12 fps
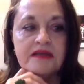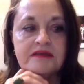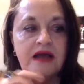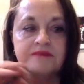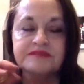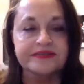
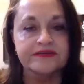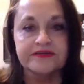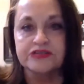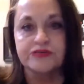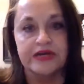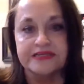I'm just going to
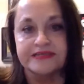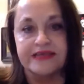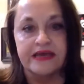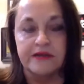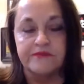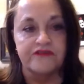address
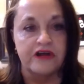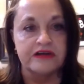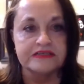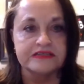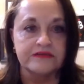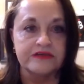that up
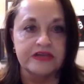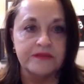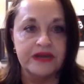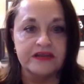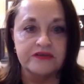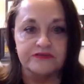front. So
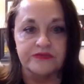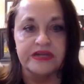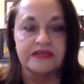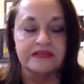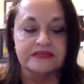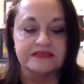anybody who's
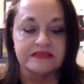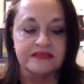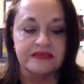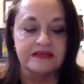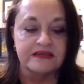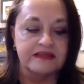reading this and
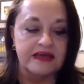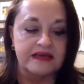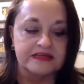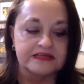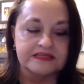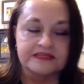thinking that
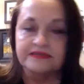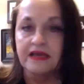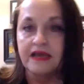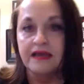it's